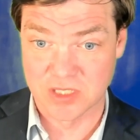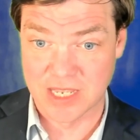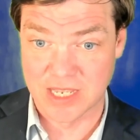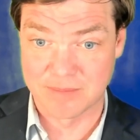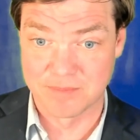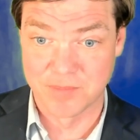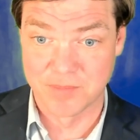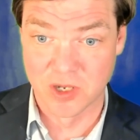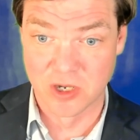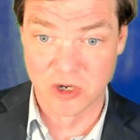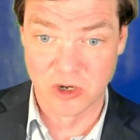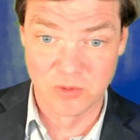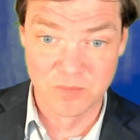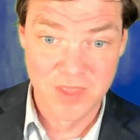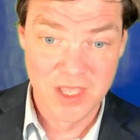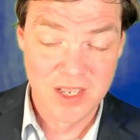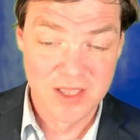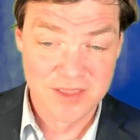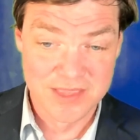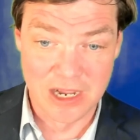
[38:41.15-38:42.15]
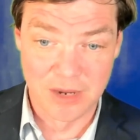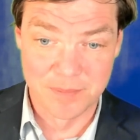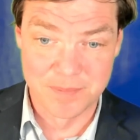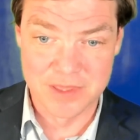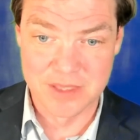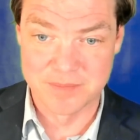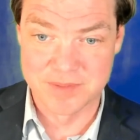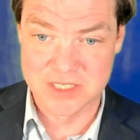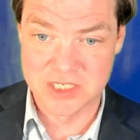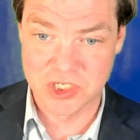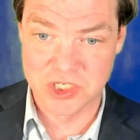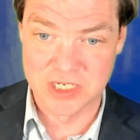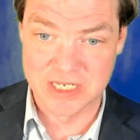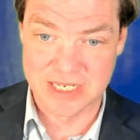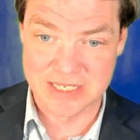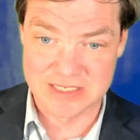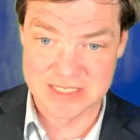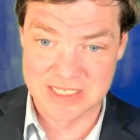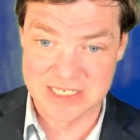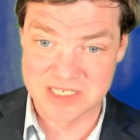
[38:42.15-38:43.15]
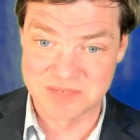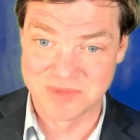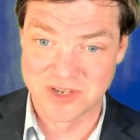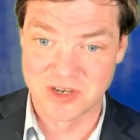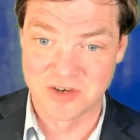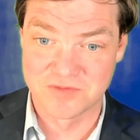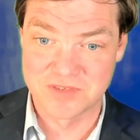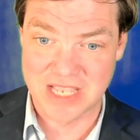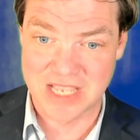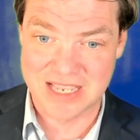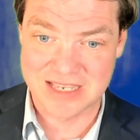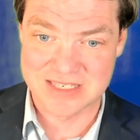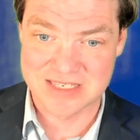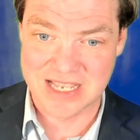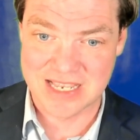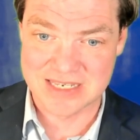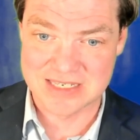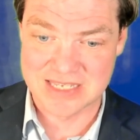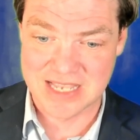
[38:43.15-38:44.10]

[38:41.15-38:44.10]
Like, boom, they open the position against this move, takes,